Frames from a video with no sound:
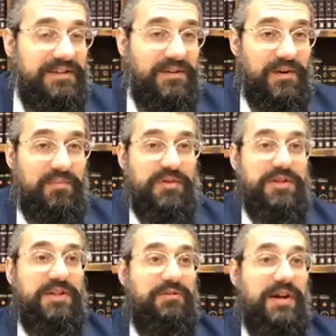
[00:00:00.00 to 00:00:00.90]
They don't
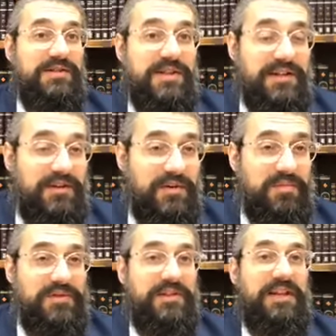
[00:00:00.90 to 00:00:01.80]
appreciate their eyesight, they don't
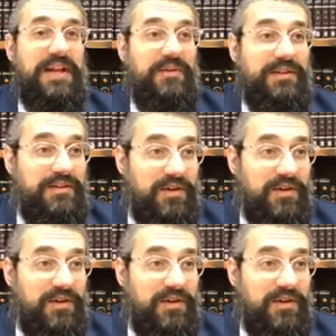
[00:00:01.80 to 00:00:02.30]
appreciate their hearing,